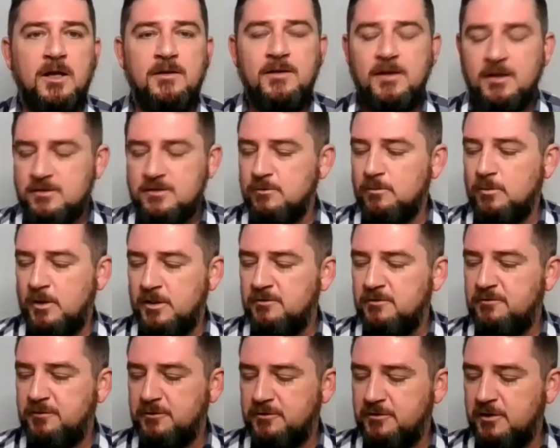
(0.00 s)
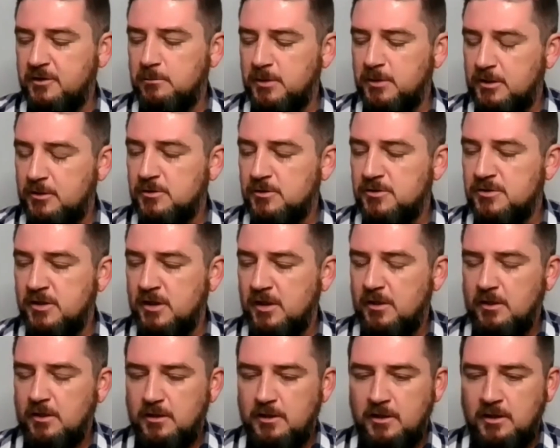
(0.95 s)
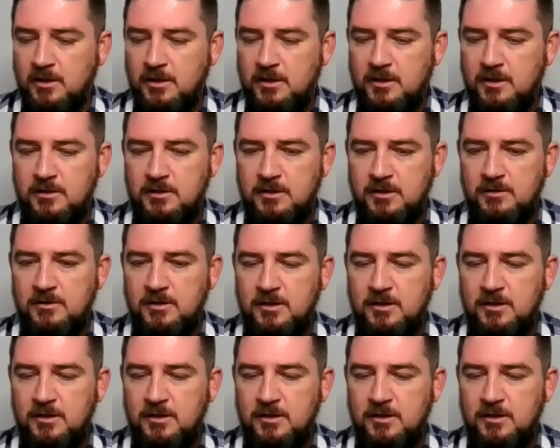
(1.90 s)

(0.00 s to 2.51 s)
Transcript: And that's a wonderful thing, because there